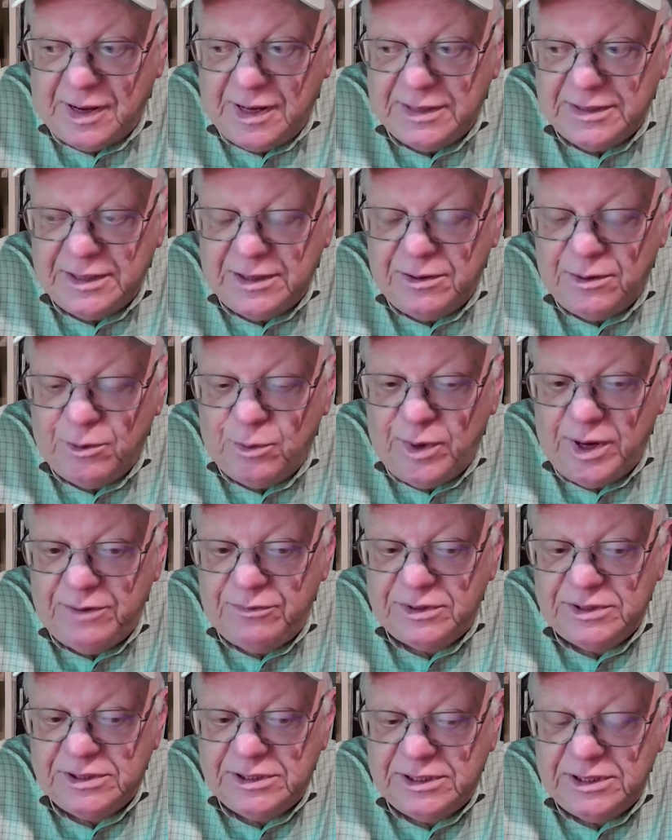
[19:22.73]
So the
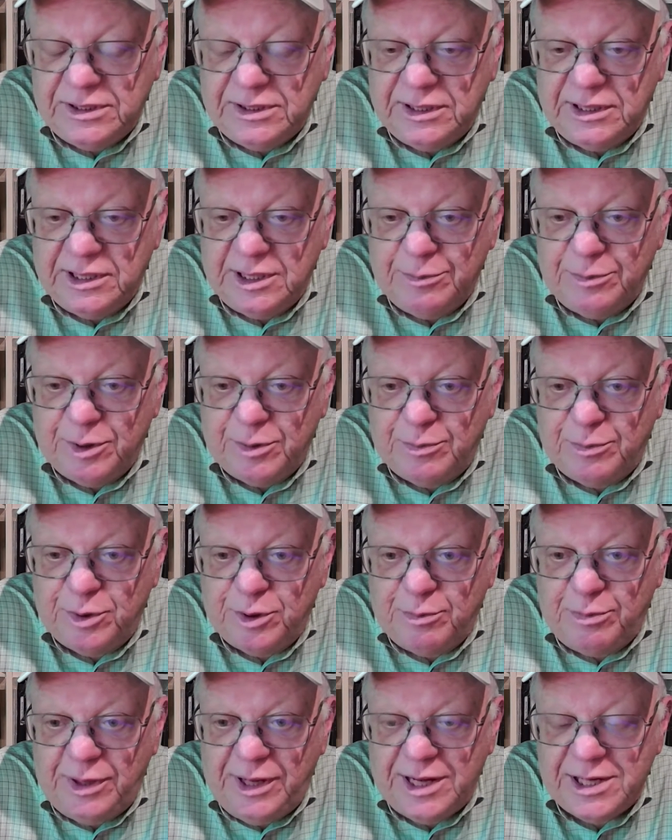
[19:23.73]
wife was still a little bit
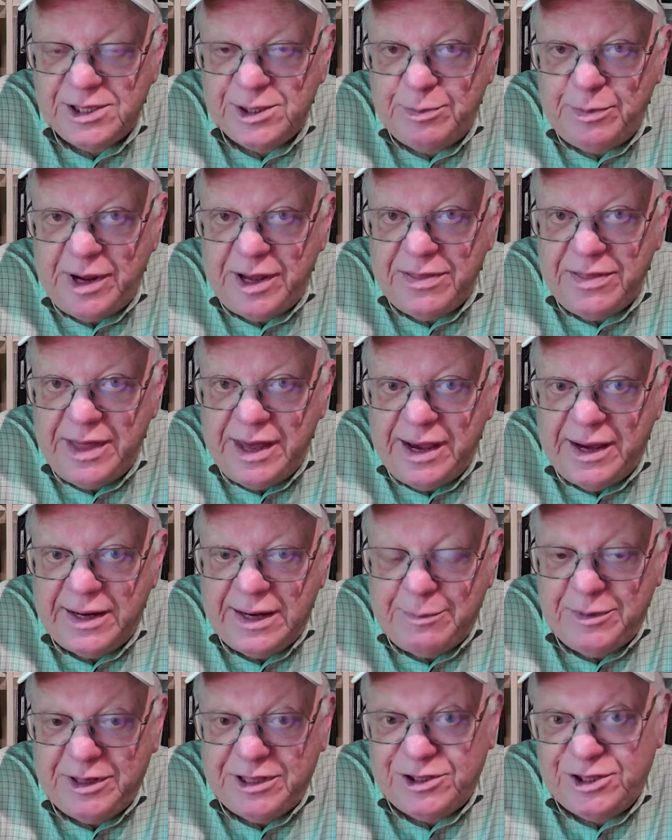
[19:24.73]
perplexed by that.
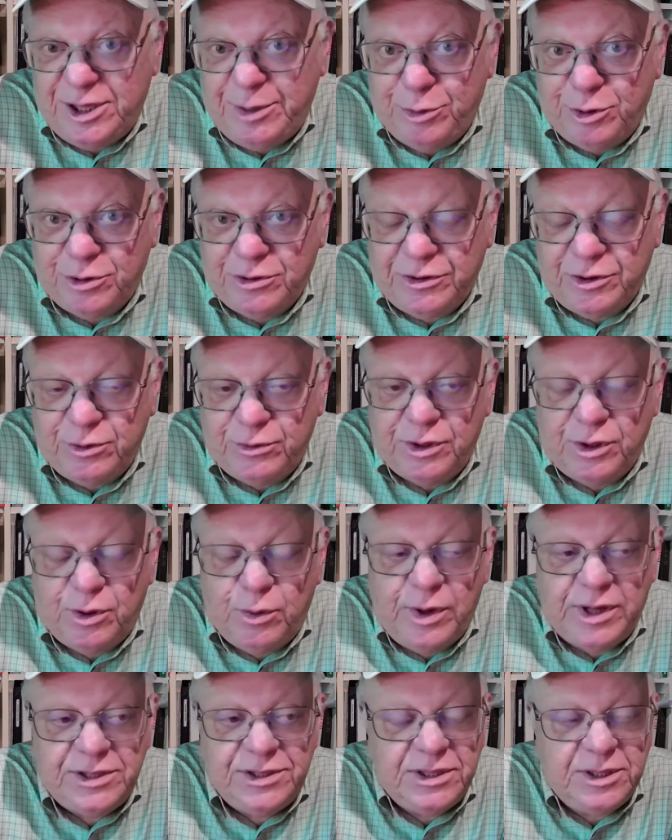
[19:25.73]
I mean, she pursued the
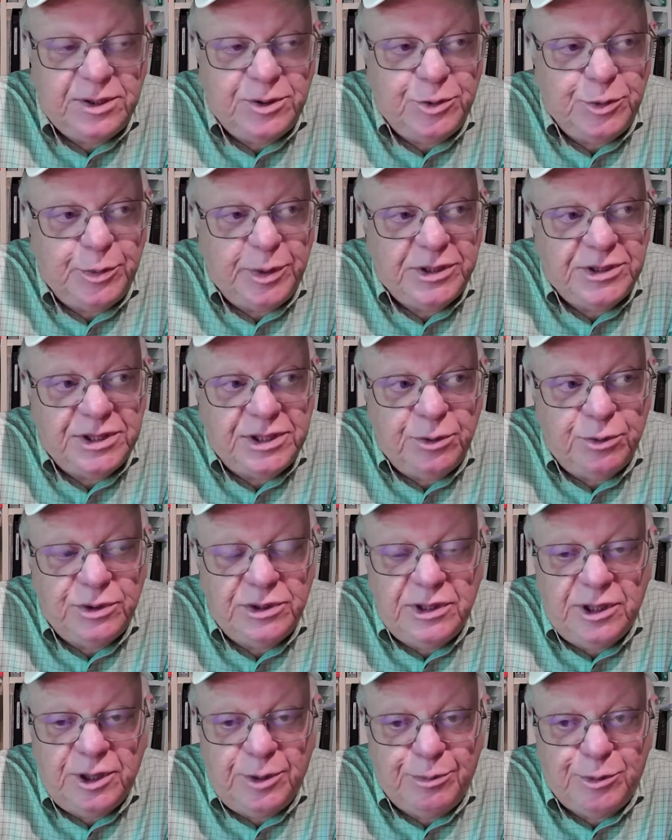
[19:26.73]
questions, but she
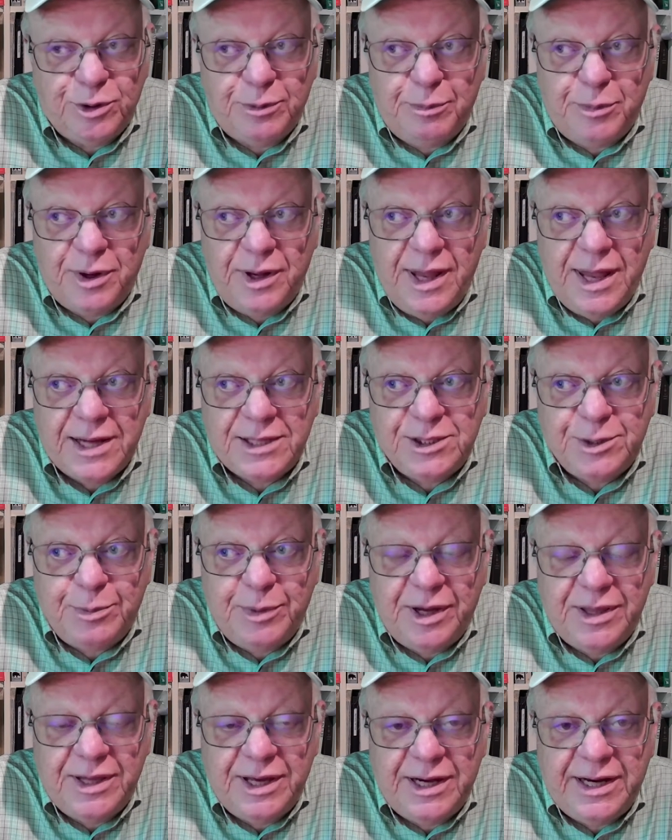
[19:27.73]
was a little perplexed
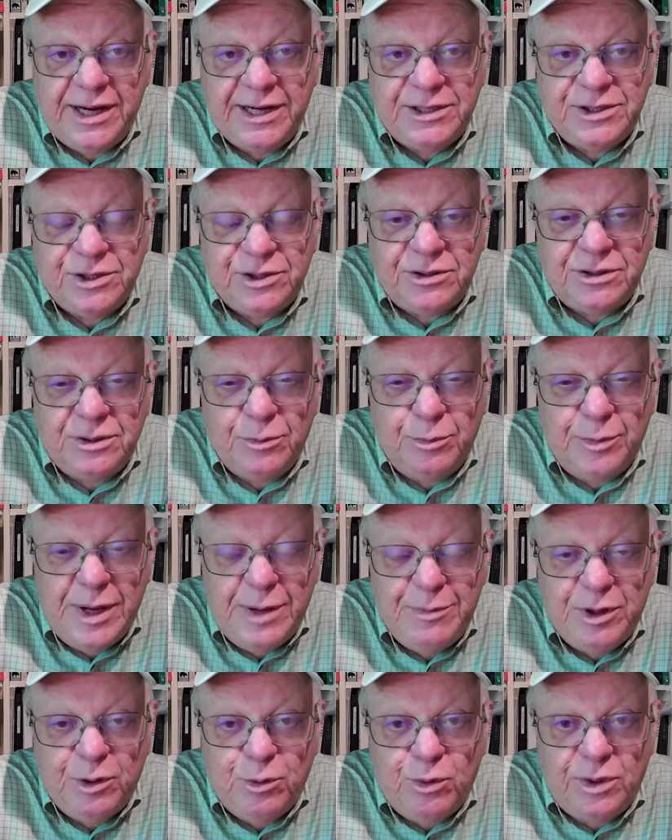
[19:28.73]
by that answer. So
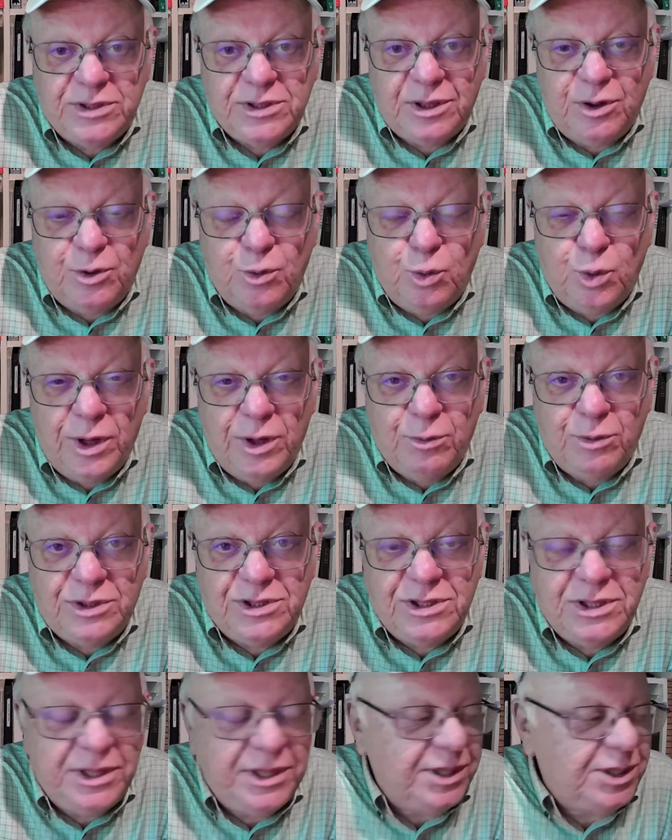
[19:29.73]
maybe it wasn't quite
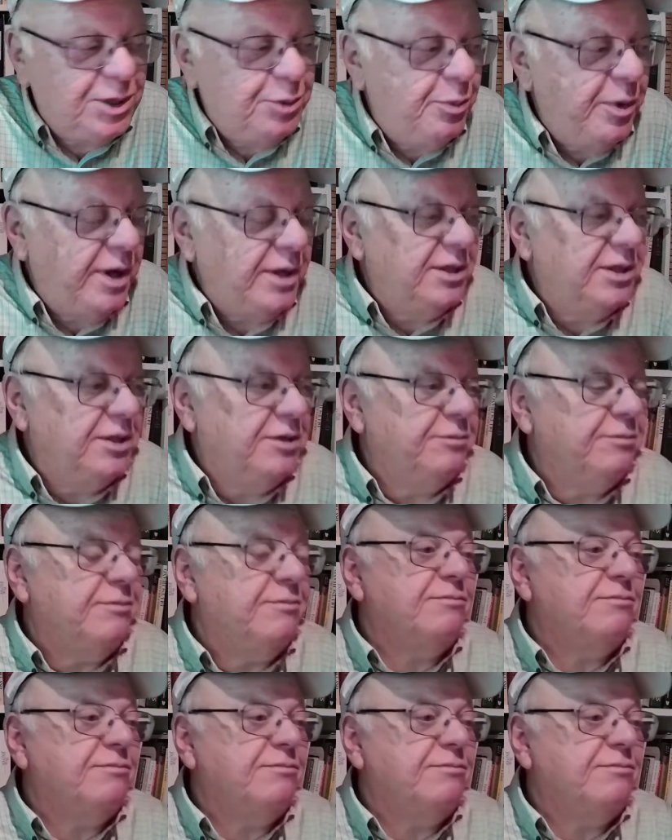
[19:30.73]
what she had expected.